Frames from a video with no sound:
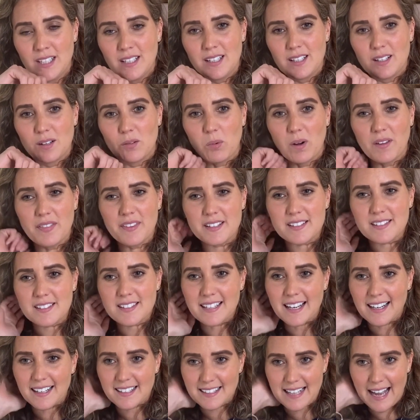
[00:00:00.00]
One that
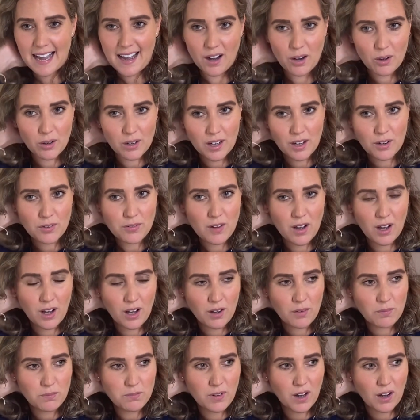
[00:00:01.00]
sticks out of
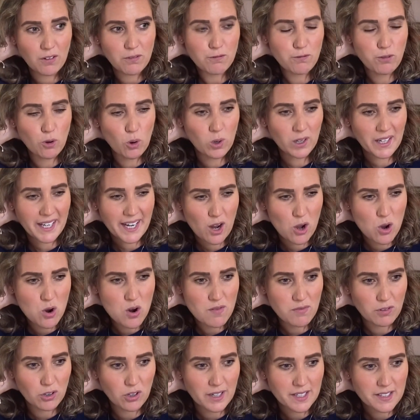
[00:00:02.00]
a falling
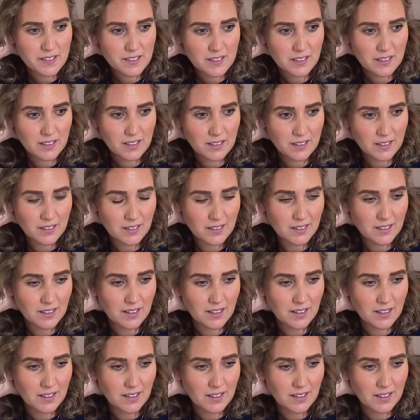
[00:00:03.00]
over incident.